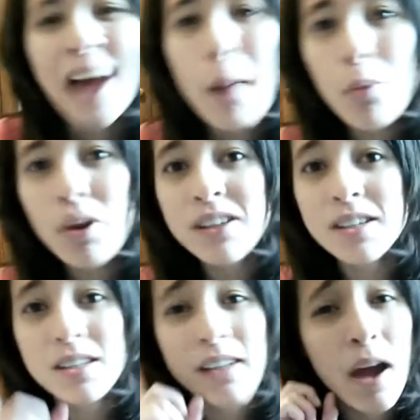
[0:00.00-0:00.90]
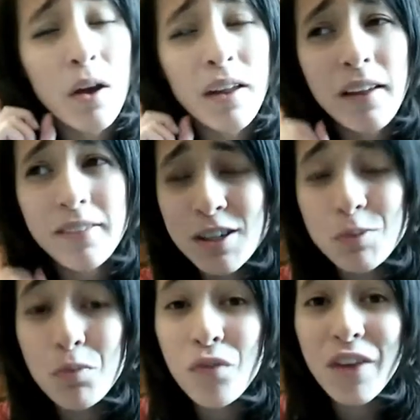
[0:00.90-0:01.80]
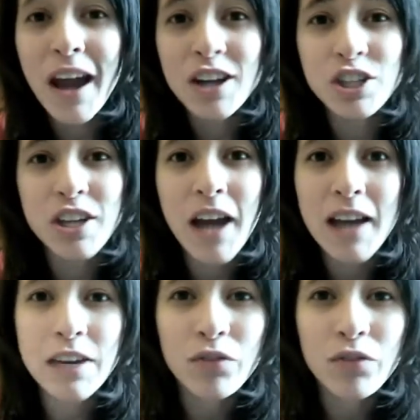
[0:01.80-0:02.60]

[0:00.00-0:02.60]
points is that this movie actually has a